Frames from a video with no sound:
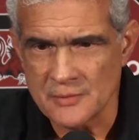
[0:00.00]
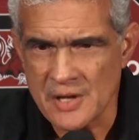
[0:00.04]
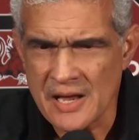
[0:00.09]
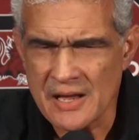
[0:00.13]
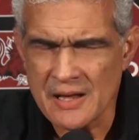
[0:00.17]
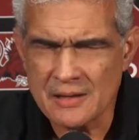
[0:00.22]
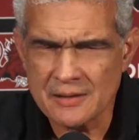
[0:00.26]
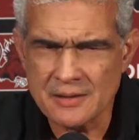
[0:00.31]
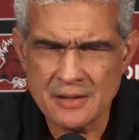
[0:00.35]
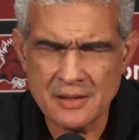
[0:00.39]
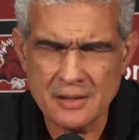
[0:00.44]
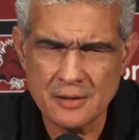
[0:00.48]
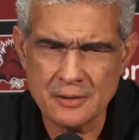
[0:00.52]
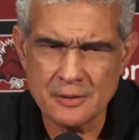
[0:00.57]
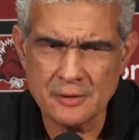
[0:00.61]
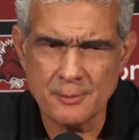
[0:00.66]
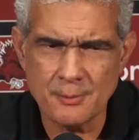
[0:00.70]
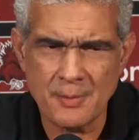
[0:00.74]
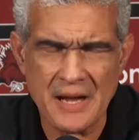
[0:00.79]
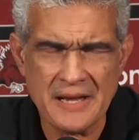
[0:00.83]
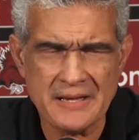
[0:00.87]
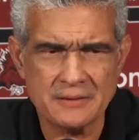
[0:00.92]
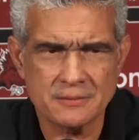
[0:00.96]
Yeah.
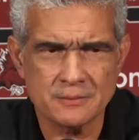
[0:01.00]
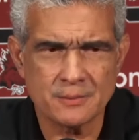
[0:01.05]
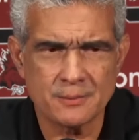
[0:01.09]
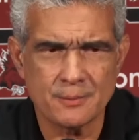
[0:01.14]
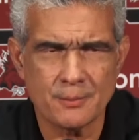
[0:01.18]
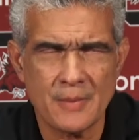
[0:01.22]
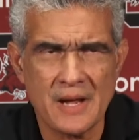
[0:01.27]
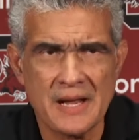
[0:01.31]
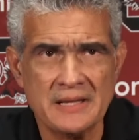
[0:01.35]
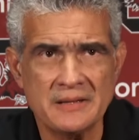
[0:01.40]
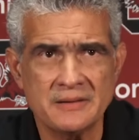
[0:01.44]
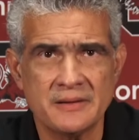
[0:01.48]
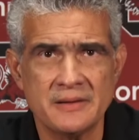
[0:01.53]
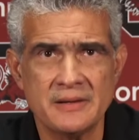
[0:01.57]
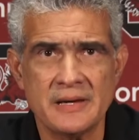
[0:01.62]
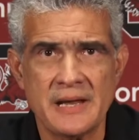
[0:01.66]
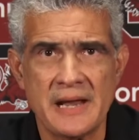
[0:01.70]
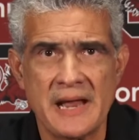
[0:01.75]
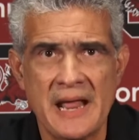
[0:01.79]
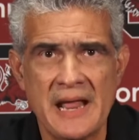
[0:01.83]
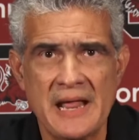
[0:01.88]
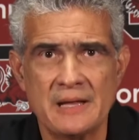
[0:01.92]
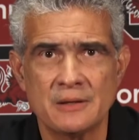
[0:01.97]
Mike
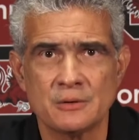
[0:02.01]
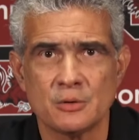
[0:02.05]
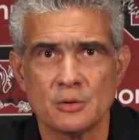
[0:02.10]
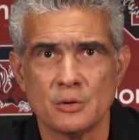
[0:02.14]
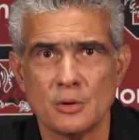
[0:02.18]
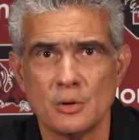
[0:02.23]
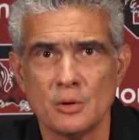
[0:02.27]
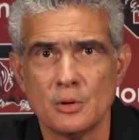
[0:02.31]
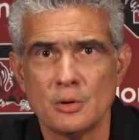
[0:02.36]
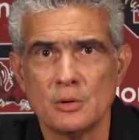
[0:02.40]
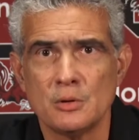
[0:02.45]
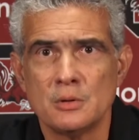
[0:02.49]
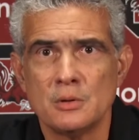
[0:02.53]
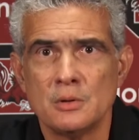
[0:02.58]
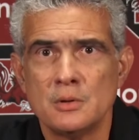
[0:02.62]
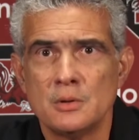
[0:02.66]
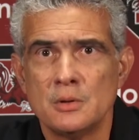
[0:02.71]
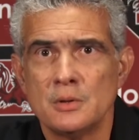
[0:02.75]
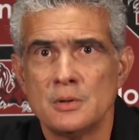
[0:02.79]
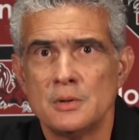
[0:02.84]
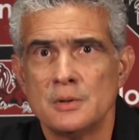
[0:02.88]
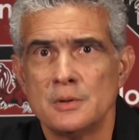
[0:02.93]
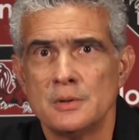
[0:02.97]
didn't handle,
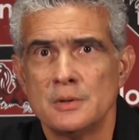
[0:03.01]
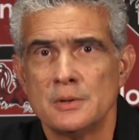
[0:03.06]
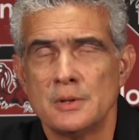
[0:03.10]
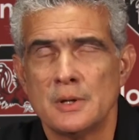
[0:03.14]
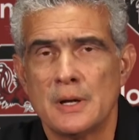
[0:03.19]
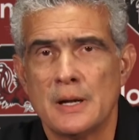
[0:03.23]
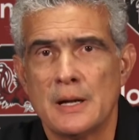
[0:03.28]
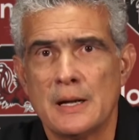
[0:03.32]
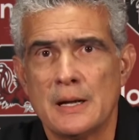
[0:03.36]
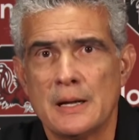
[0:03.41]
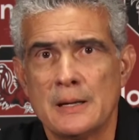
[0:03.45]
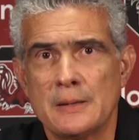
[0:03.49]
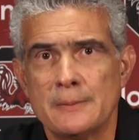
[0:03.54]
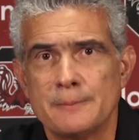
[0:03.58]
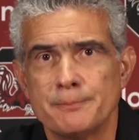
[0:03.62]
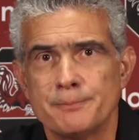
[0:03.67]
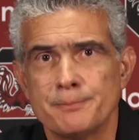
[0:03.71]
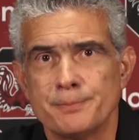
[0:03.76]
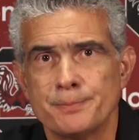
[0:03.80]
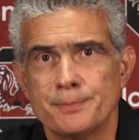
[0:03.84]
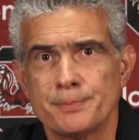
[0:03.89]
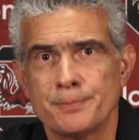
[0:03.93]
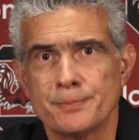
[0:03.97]

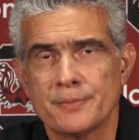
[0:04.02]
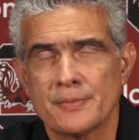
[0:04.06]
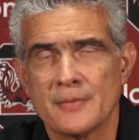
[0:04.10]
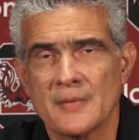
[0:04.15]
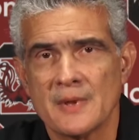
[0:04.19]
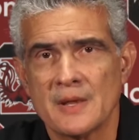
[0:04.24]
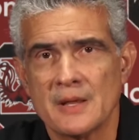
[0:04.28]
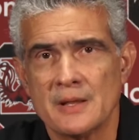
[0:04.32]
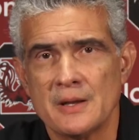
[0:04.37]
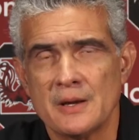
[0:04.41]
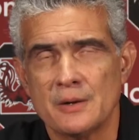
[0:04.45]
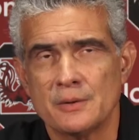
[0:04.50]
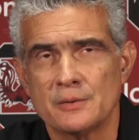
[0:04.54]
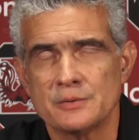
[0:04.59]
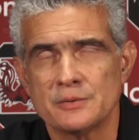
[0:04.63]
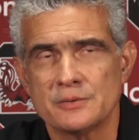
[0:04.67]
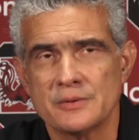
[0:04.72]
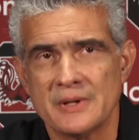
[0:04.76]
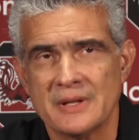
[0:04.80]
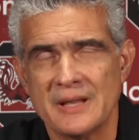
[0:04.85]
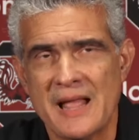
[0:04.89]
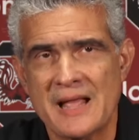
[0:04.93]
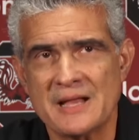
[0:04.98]
the
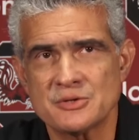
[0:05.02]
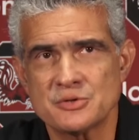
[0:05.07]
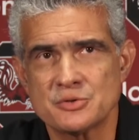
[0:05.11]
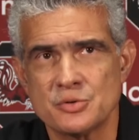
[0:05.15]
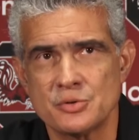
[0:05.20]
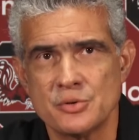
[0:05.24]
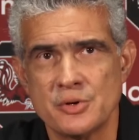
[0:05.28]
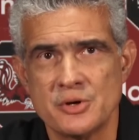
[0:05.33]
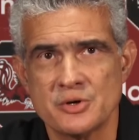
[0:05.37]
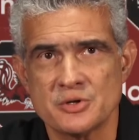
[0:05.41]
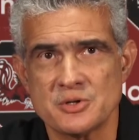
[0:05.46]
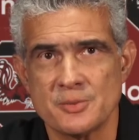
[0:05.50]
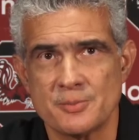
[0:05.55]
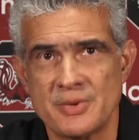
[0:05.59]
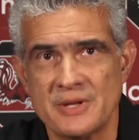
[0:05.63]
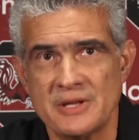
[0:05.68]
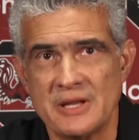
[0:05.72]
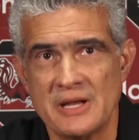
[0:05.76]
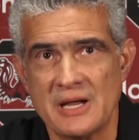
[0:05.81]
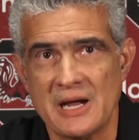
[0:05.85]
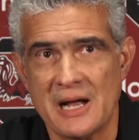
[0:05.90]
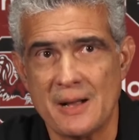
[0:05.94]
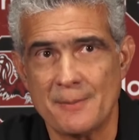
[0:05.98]
last 2 years have
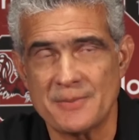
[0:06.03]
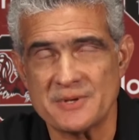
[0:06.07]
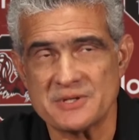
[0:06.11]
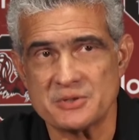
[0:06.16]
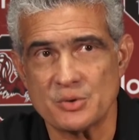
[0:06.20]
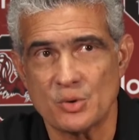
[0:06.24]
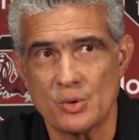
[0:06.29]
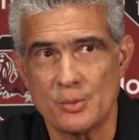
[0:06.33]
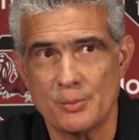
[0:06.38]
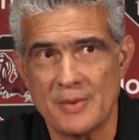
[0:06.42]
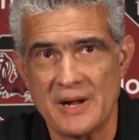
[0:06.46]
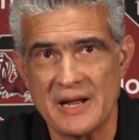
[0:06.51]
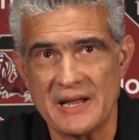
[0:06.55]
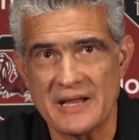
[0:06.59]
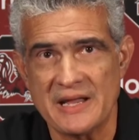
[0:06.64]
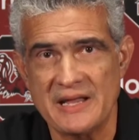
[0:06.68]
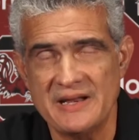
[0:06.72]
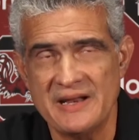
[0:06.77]
been the opposite with Mike.